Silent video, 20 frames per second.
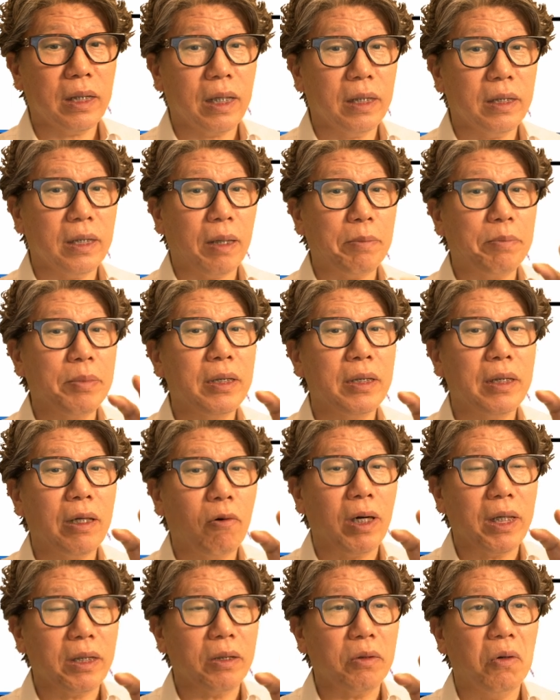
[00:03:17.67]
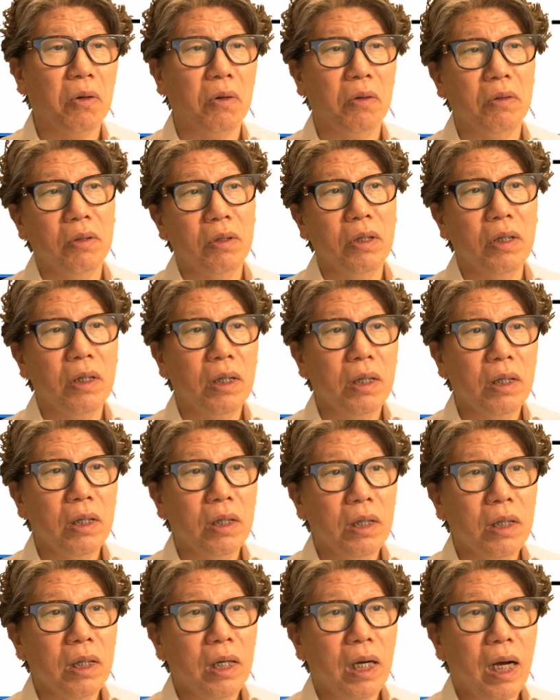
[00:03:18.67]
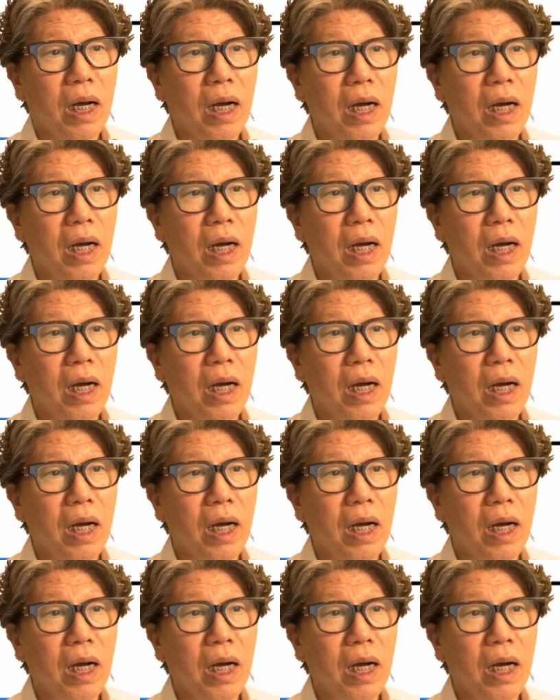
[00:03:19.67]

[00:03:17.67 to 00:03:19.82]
on the occlusal plane. And